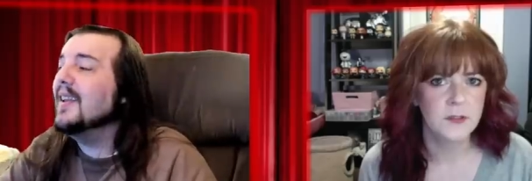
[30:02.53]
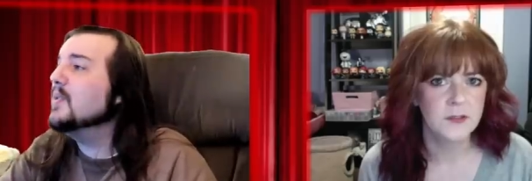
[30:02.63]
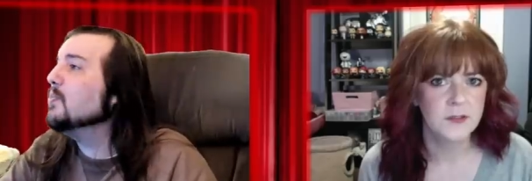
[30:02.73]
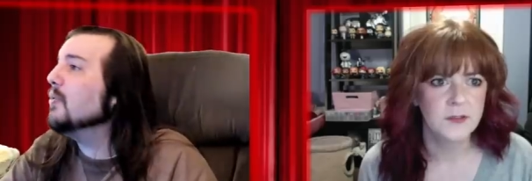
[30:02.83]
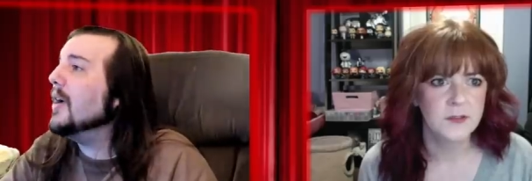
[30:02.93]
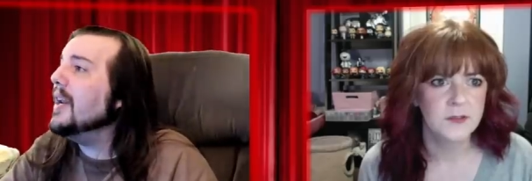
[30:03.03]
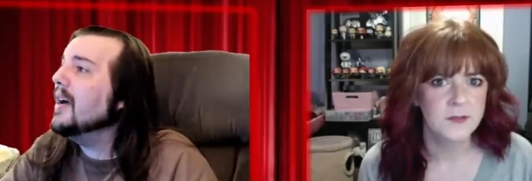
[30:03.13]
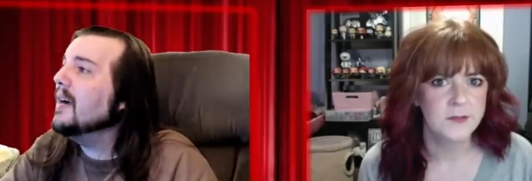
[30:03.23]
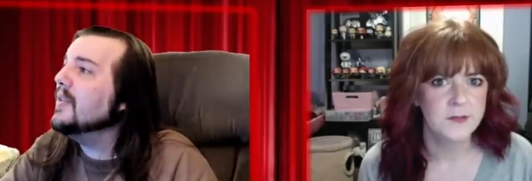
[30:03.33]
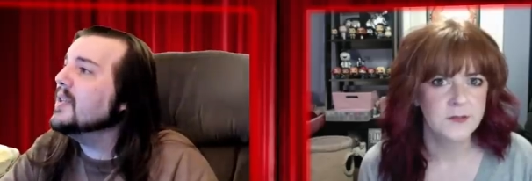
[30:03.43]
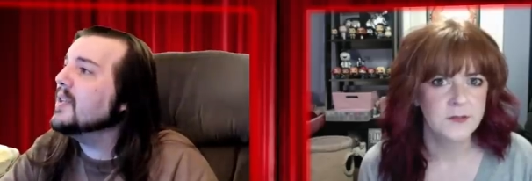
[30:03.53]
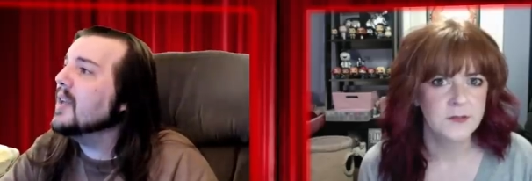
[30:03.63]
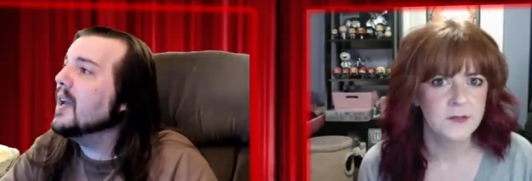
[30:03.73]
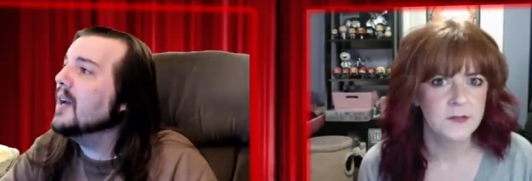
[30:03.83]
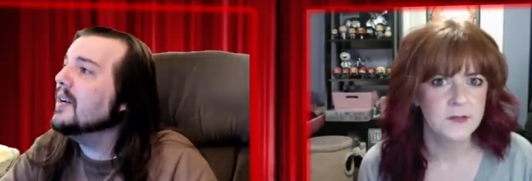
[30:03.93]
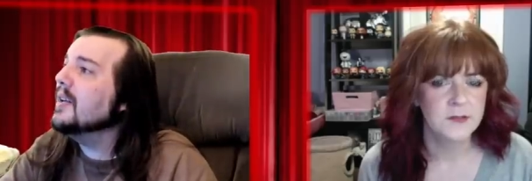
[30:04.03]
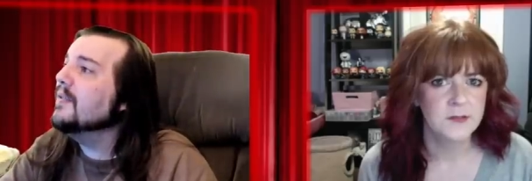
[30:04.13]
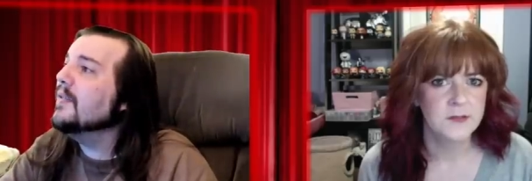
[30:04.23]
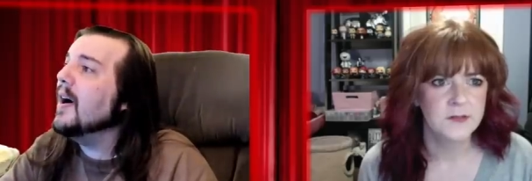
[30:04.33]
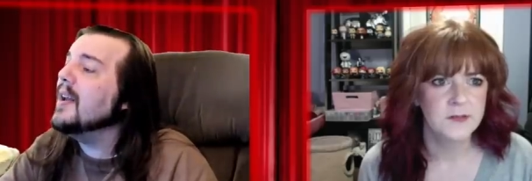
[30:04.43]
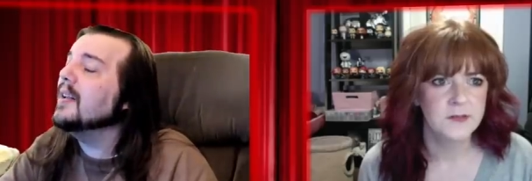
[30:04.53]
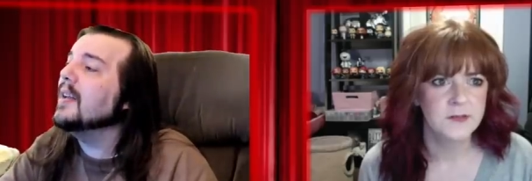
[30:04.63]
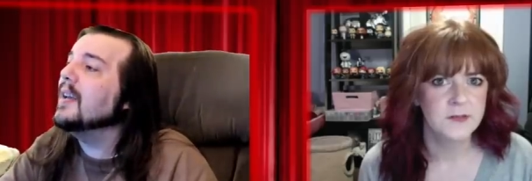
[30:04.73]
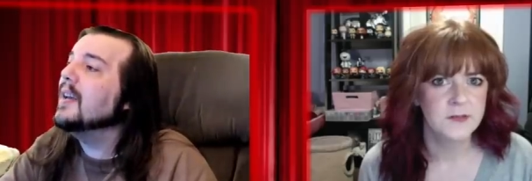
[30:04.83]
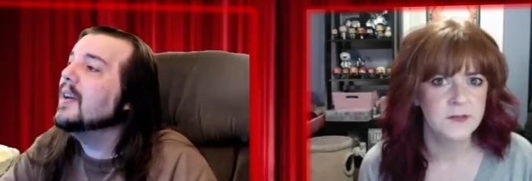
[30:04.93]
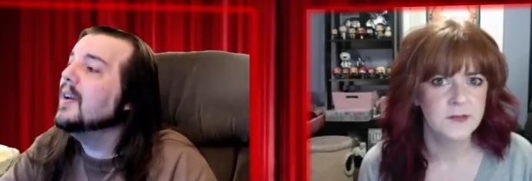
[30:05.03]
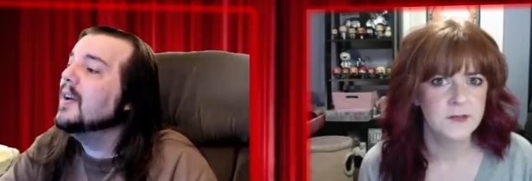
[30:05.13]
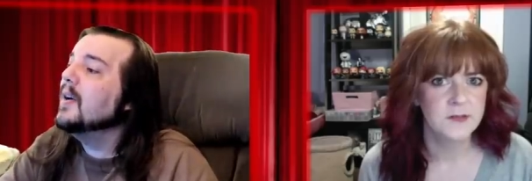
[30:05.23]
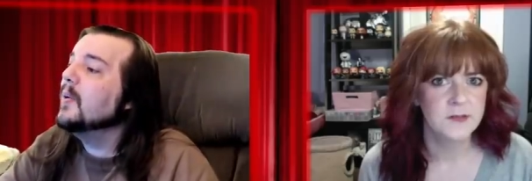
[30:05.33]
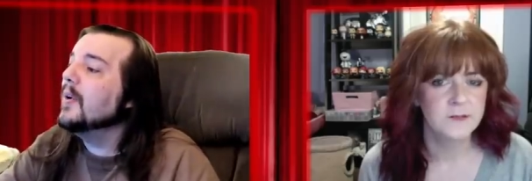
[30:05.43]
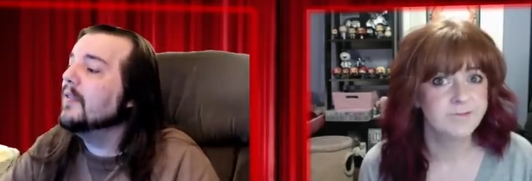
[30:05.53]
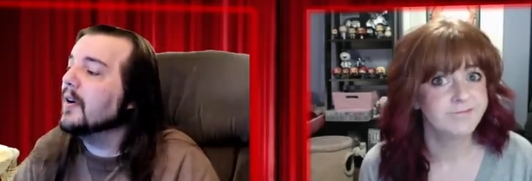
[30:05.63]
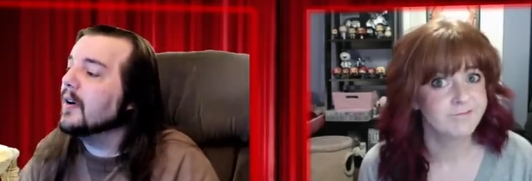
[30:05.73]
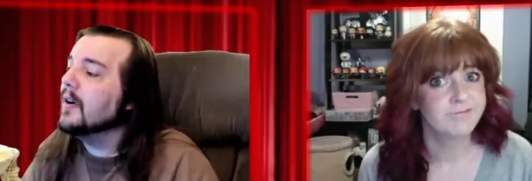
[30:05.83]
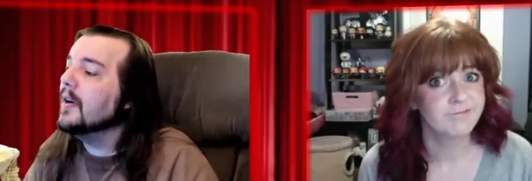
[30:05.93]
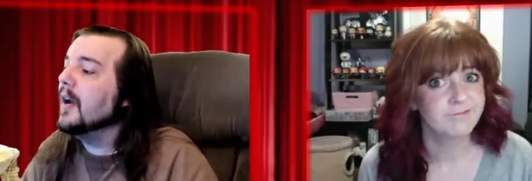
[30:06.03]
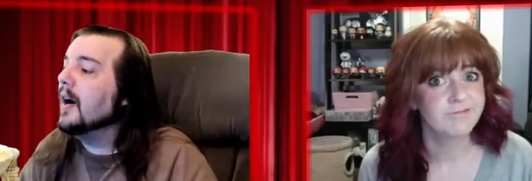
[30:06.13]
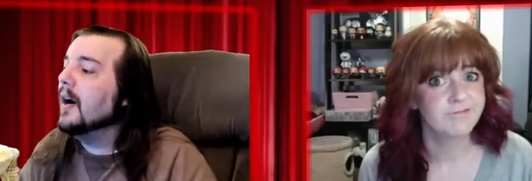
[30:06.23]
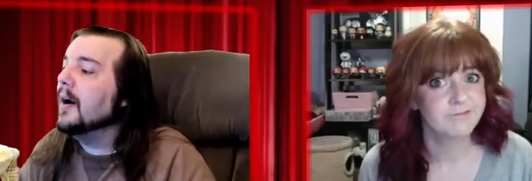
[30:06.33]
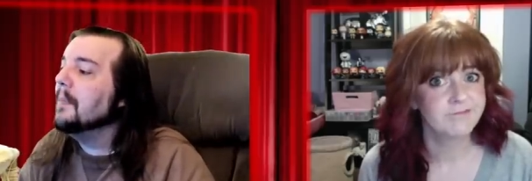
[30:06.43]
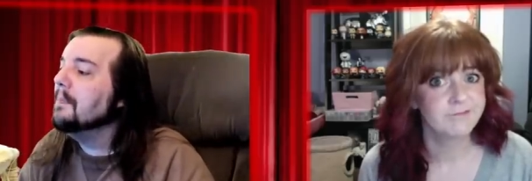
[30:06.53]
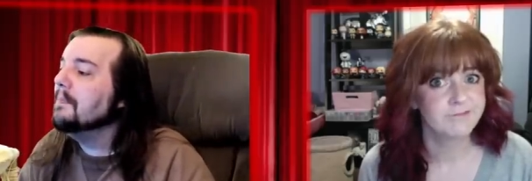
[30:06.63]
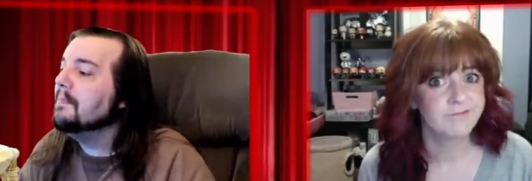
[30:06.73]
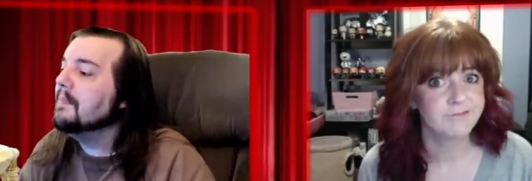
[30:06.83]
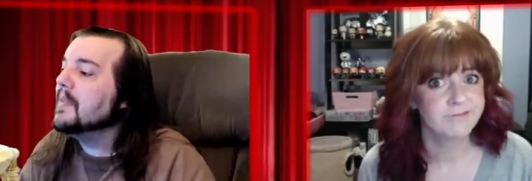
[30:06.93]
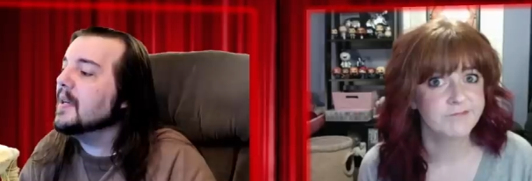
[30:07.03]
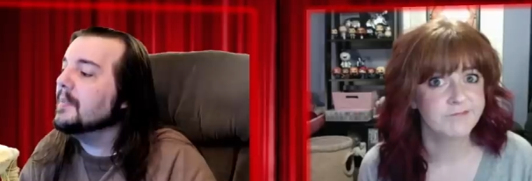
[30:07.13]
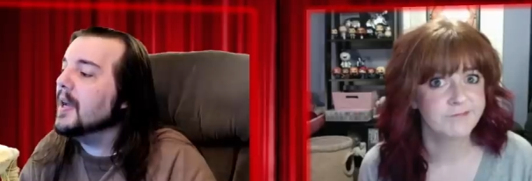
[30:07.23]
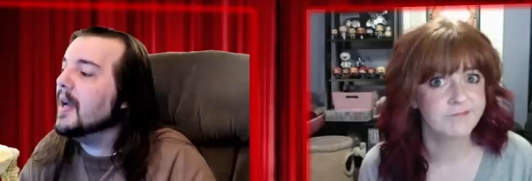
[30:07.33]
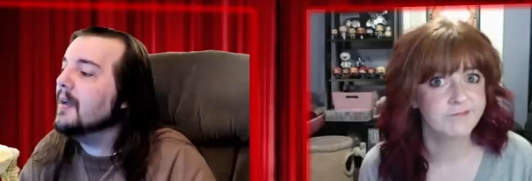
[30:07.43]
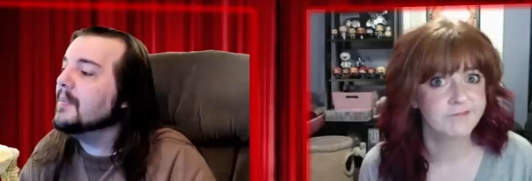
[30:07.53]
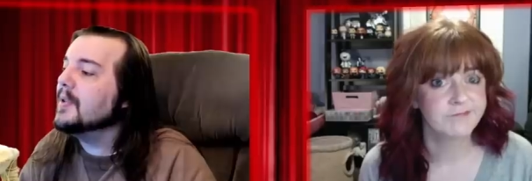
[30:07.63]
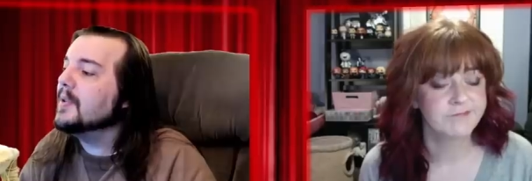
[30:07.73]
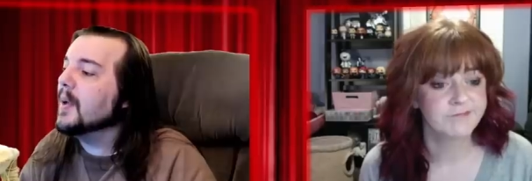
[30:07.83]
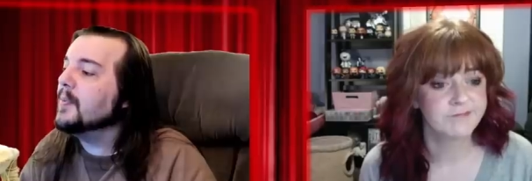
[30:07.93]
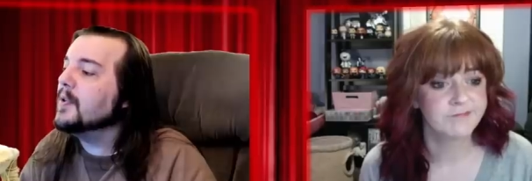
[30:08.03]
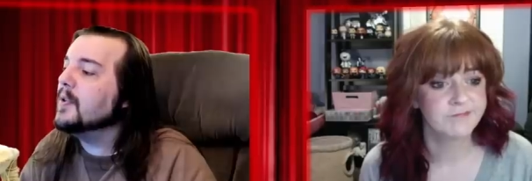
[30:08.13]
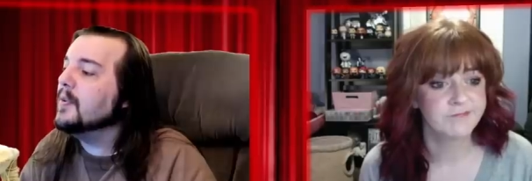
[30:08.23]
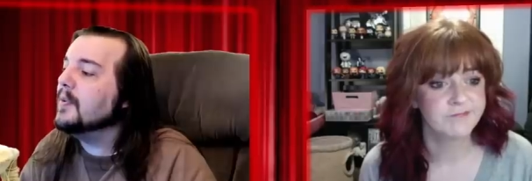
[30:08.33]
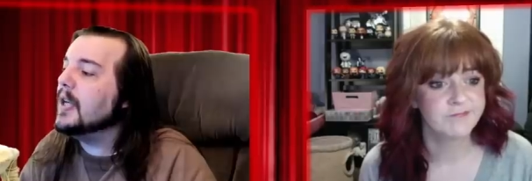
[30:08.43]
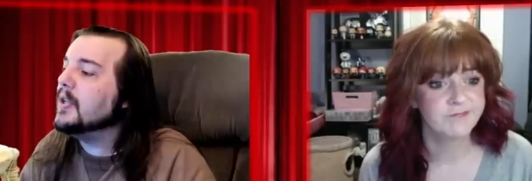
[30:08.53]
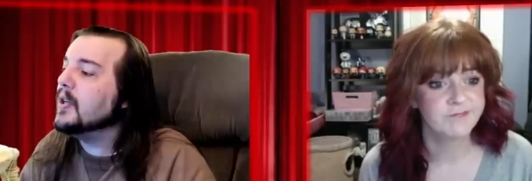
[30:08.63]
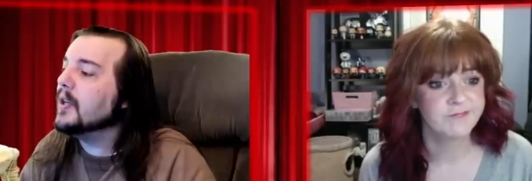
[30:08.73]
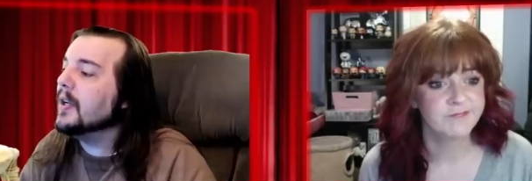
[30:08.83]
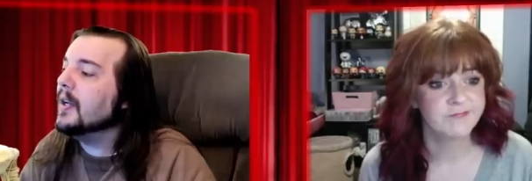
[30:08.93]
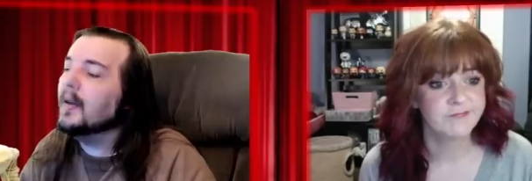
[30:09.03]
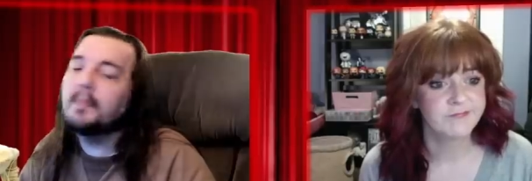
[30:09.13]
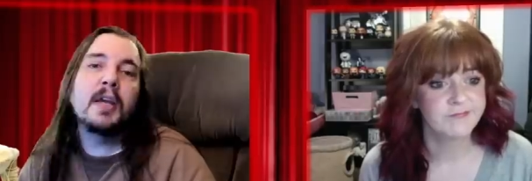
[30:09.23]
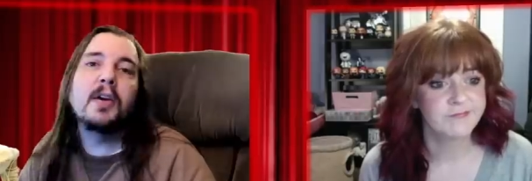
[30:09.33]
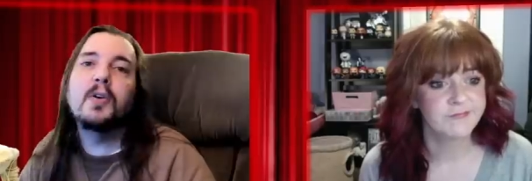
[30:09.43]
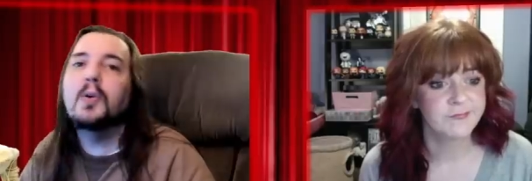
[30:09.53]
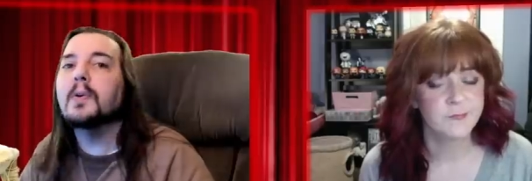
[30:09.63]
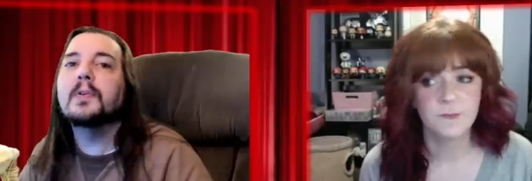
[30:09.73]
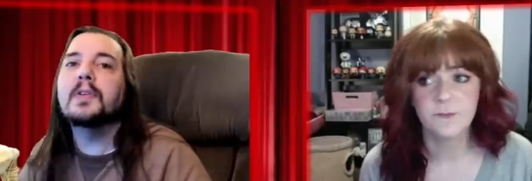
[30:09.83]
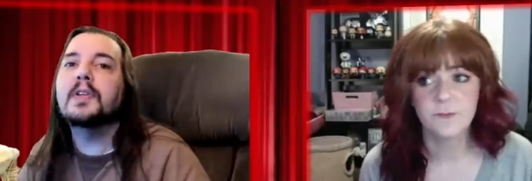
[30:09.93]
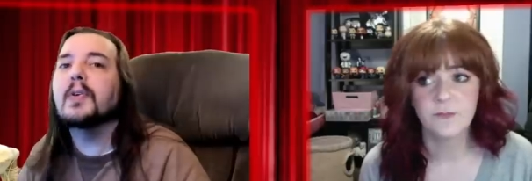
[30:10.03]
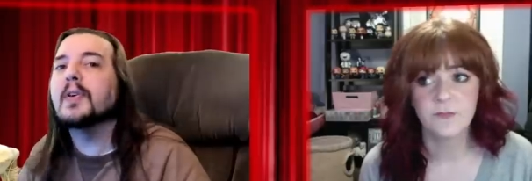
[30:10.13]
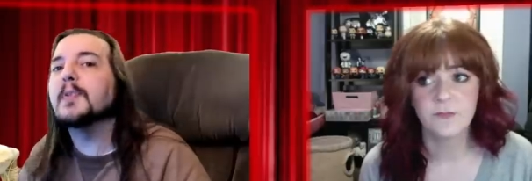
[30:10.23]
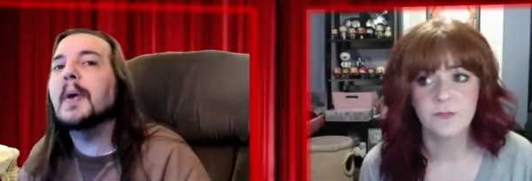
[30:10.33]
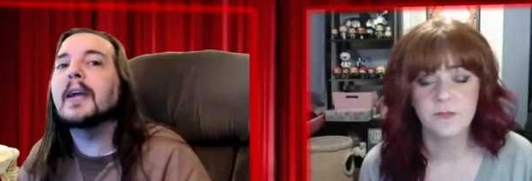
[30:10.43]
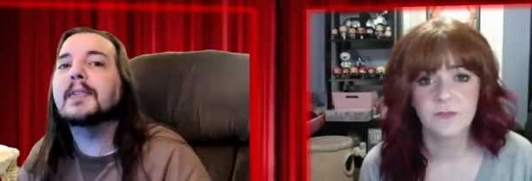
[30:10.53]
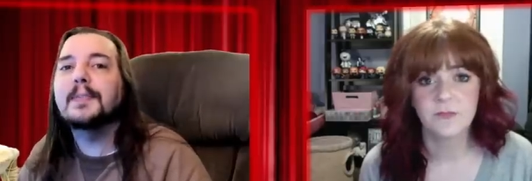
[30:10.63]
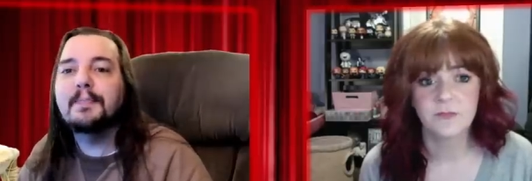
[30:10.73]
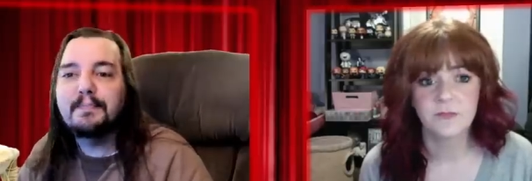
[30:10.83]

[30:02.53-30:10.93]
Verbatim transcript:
Speaker 1: His brain obviously had. And finally, we've learned um, sometimes the substitute teacher can end up being cooler than you expect.